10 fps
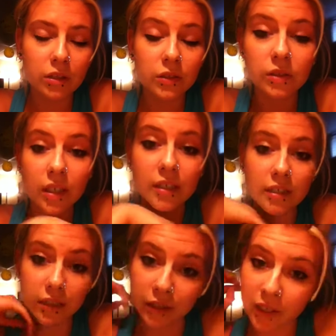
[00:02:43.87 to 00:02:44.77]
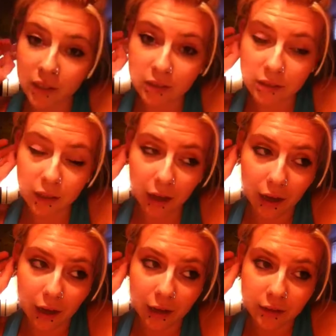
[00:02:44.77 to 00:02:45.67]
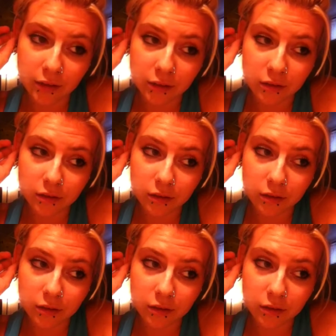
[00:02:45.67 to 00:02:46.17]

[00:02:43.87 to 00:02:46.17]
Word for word: suicide is serious and